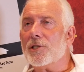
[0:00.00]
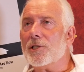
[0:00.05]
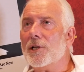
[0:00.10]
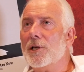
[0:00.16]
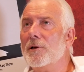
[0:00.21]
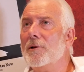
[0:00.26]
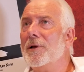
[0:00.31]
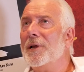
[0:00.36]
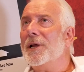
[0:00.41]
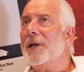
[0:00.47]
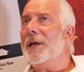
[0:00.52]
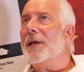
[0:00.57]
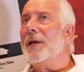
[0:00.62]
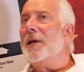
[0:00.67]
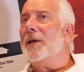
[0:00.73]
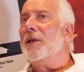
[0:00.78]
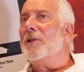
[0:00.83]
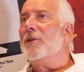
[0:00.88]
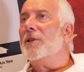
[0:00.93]
So
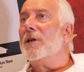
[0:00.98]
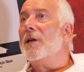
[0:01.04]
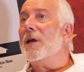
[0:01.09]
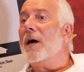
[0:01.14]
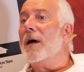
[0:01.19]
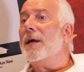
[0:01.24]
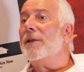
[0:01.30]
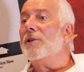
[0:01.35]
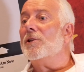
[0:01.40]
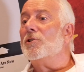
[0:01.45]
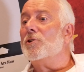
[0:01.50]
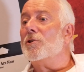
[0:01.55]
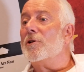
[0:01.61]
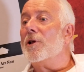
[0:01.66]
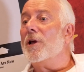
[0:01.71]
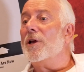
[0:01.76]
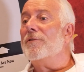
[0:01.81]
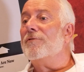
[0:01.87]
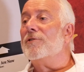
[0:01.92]
the guy that
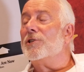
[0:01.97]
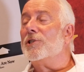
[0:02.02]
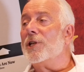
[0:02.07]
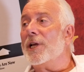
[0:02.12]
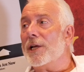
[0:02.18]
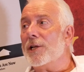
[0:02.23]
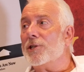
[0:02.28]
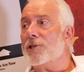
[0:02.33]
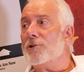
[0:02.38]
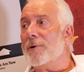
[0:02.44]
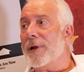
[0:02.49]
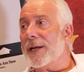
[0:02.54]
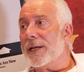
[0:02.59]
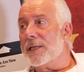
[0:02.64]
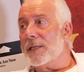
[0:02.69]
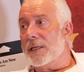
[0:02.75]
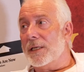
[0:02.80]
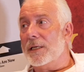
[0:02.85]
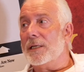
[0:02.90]
took over as sales
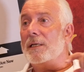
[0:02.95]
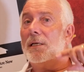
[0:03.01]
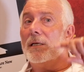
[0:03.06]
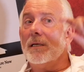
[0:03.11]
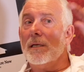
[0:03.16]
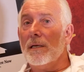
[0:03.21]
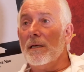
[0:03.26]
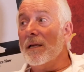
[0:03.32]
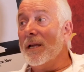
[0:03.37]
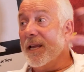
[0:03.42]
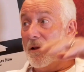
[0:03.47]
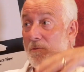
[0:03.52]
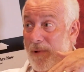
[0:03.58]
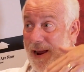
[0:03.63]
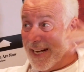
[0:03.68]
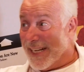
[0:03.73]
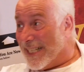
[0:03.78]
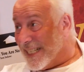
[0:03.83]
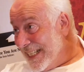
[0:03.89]
director, he
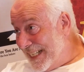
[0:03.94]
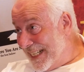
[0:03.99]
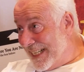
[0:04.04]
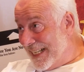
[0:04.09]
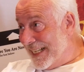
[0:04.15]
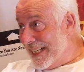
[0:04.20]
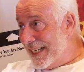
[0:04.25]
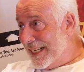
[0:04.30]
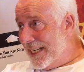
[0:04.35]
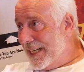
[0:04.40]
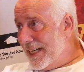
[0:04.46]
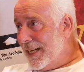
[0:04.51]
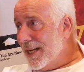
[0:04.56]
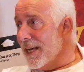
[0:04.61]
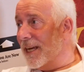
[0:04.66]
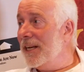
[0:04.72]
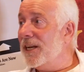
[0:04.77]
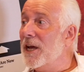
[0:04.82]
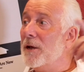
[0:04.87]
went,
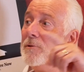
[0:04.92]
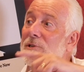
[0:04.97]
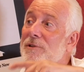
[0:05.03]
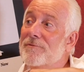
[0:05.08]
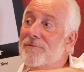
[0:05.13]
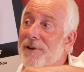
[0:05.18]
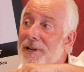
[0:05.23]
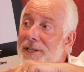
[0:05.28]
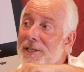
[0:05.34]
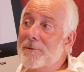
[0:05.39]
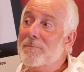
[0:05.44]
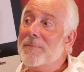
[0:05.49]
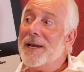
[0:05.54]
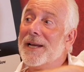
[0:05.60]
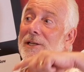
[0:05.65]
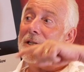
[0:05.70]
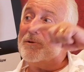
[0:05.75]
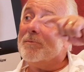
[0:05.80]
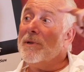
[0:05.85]
and I was invited
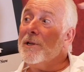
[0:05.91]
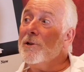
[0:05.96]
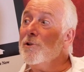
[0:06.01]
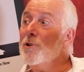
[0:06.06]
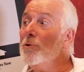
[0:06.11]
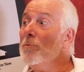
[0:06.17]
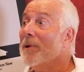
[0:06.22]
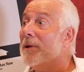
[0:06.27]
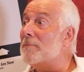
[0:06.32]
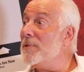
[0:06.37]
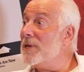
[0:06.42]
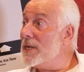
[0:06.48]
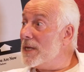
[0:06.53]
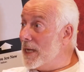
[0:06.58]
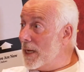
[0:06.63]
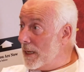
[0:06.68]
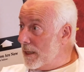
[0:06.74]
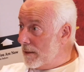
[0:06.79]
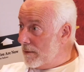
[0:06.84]
back to be Group MD.